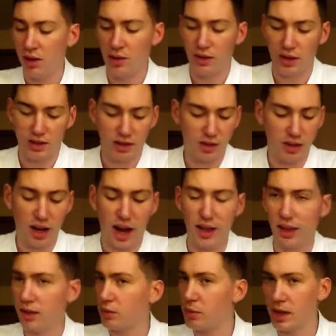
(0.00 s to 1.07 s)
This is a guy
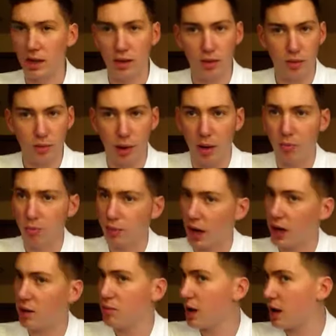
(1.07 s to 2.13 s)
that's been bumped,
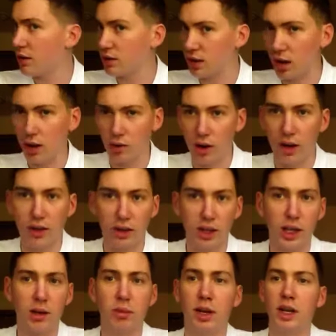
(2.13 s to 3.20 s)
kind of bounced all around the
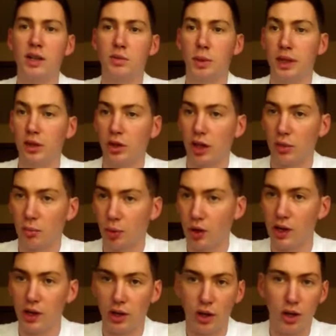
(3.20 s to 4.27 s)
league, but he's been looking
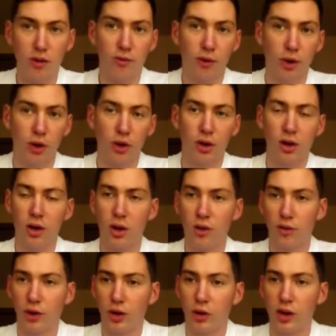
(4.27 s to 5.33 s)
pretty good for
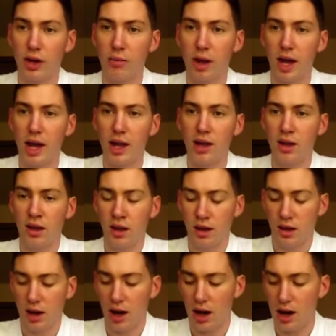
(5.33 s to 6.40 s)
Green Bay,
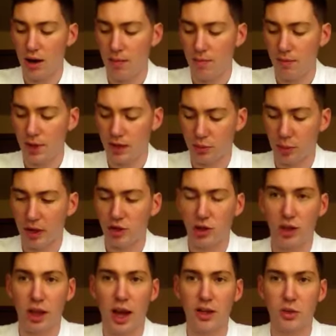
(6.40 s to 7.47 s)

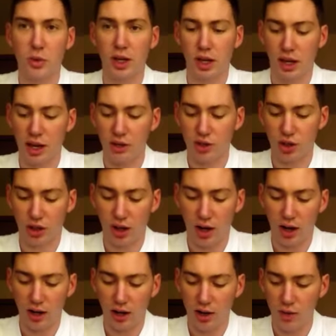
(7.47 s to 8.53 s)
especially last week against
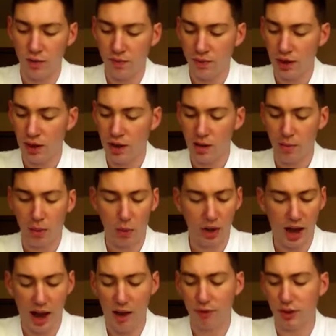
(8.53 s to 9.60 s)
Chicago. But we
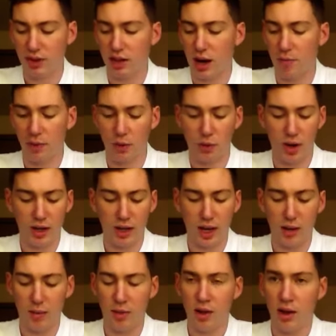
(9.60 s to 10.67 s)
have to stop the run
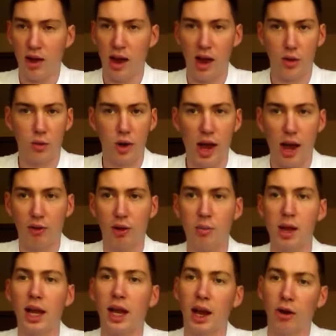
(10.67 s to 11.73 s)
game, and we have to
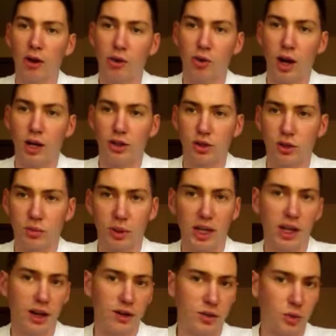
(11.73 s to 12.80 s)
make Aaron Rodgers
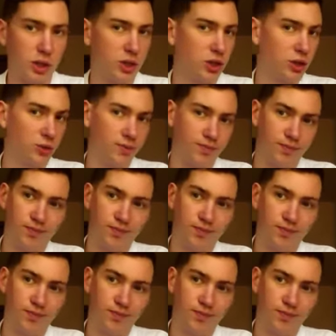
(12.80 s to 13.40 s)
beat us, which